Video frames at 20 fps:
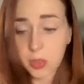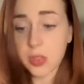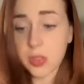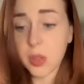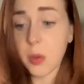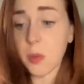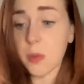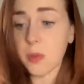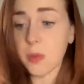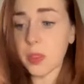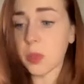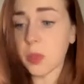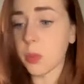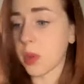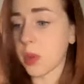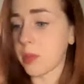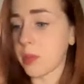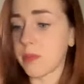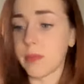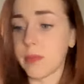So just
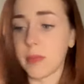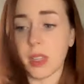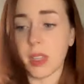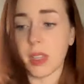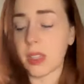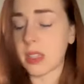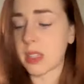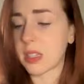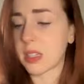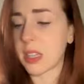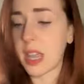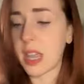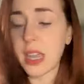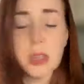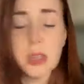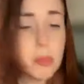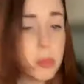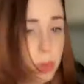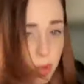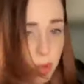one, like I said,
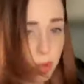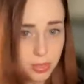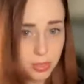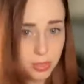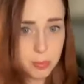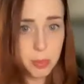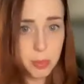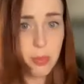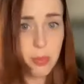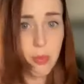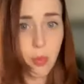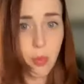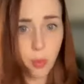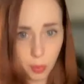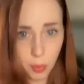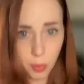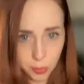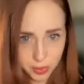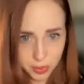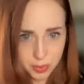take a breath
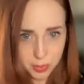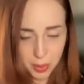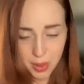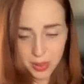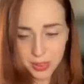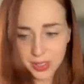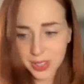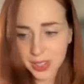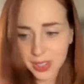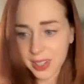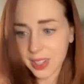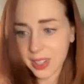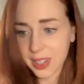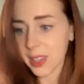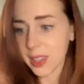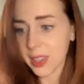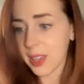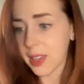before responding,